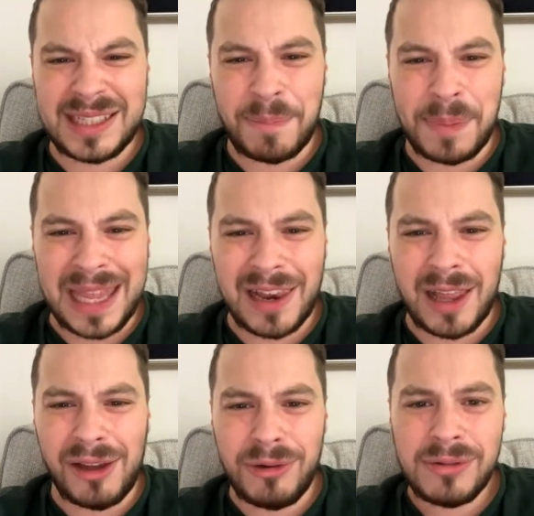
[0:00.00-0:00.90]
is a bit
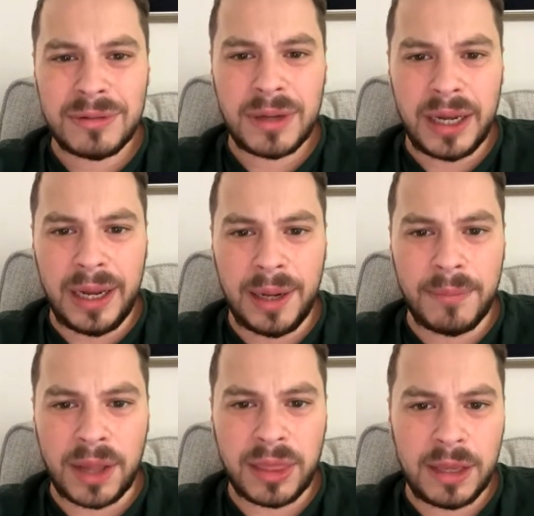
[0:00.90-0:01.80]
low.
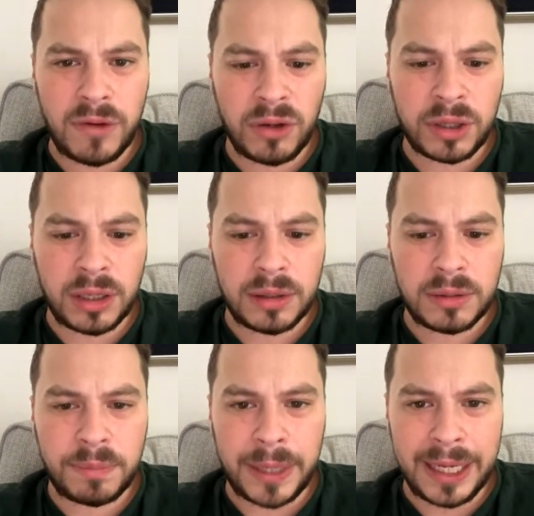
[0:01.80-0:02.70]
I think if you look at
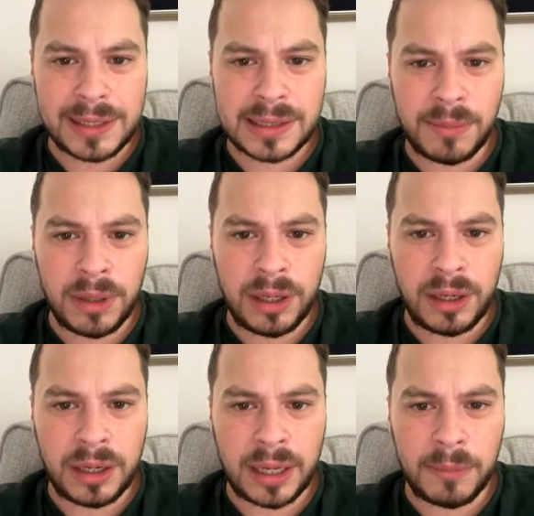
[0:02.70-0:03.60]
players
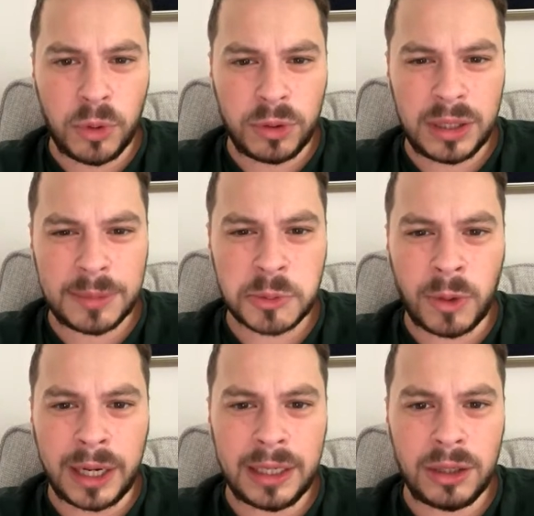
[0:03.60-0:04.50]
similar, like Morgan
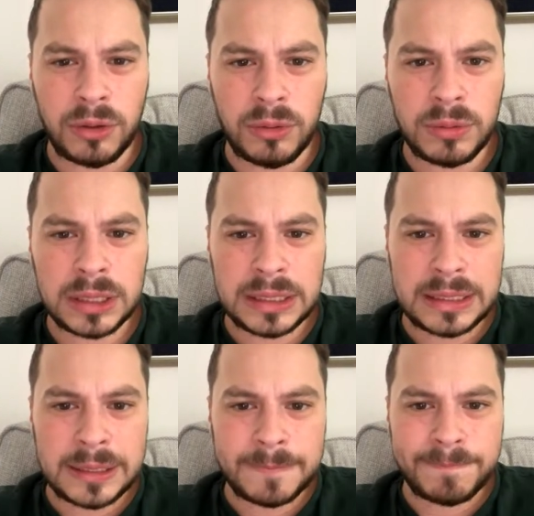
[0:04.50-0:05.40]
Gibbs-White, who,
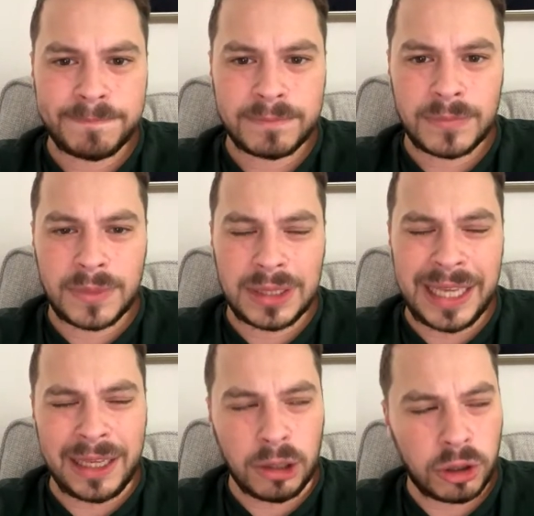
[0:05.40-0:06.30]

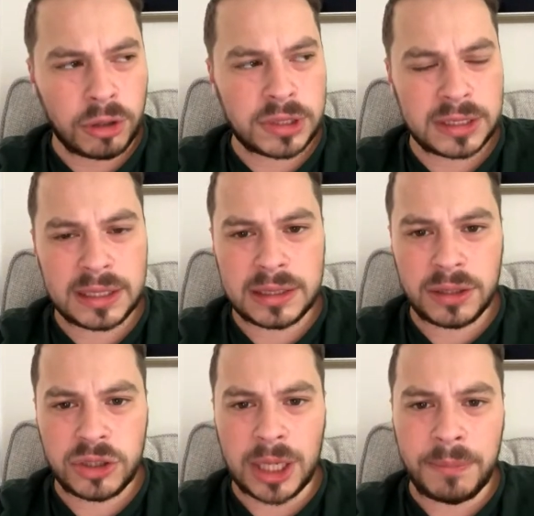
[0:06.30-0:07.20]
he got goals and
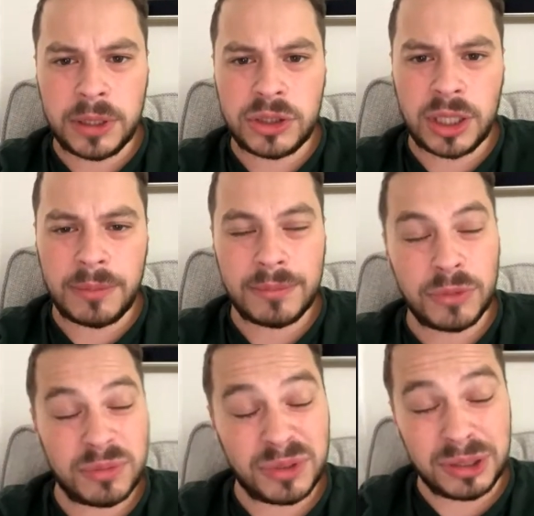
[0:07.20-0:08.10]
assists at the Championship.
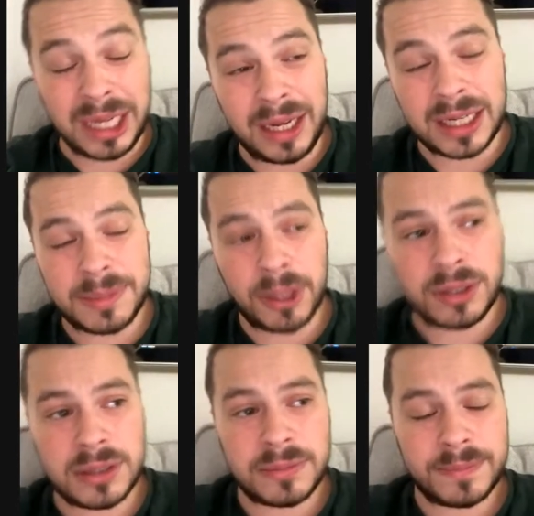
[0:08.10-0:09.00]
Well, yeah, I
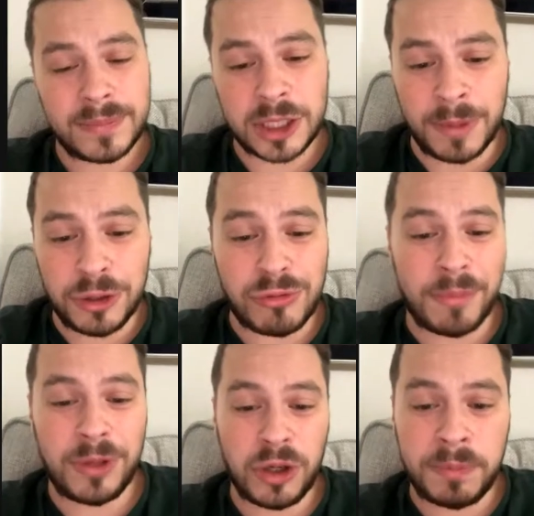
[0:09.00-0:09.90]
suppose,
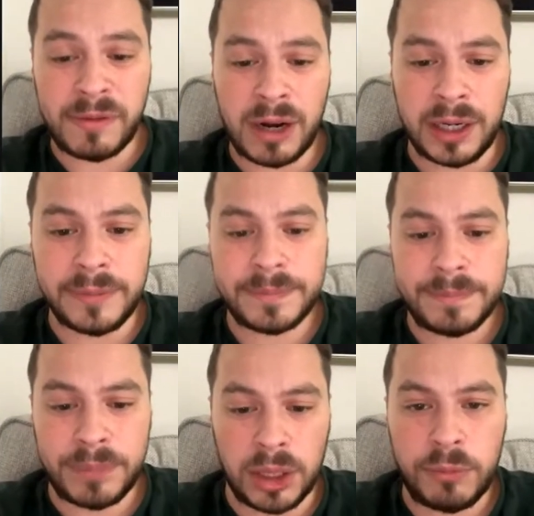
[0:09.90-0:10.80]
Rob, you could be right.
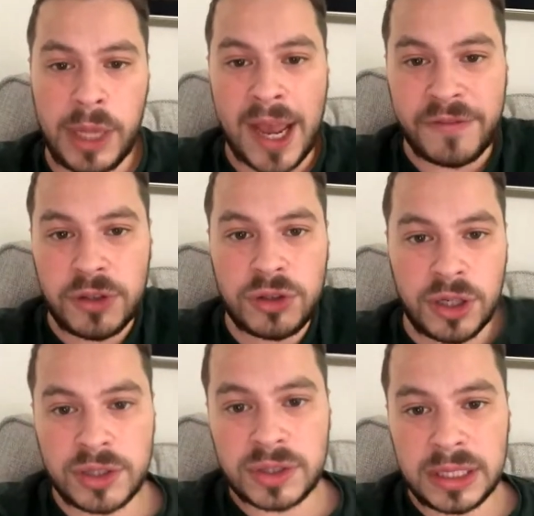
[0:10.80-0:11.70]
But we have to
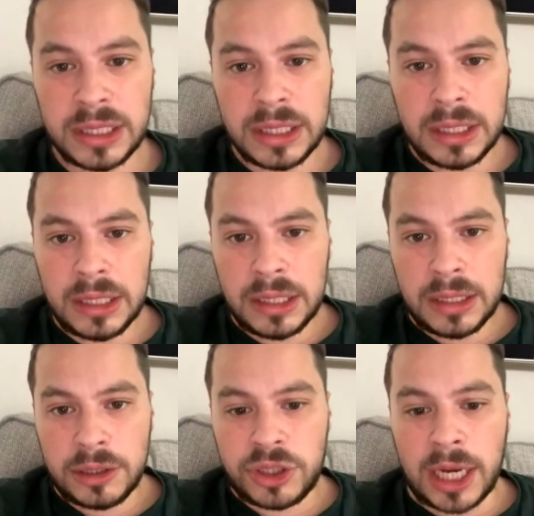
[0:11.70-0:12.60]
trust
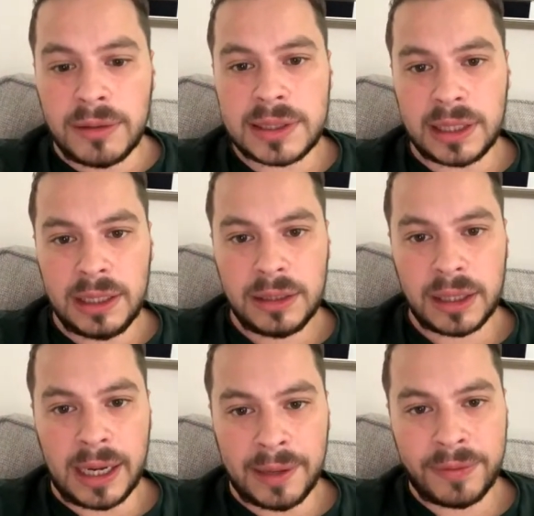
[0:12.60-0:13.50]
Chelsea
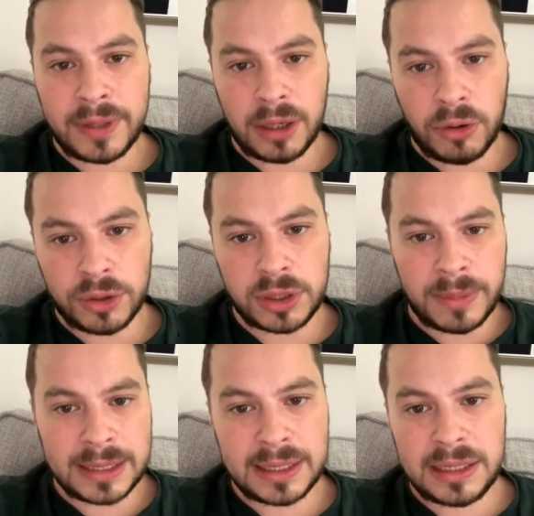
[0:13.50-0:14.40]
and
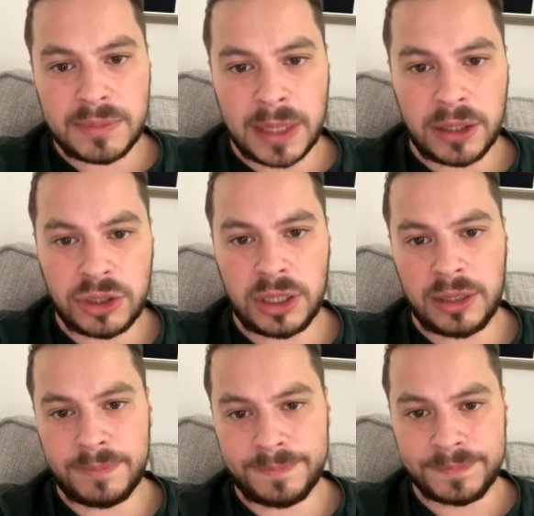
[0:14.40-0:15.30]
also Man City's
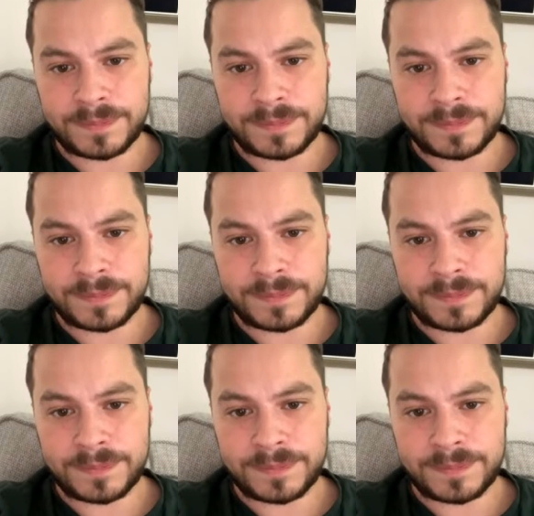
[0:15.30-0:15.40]
manager,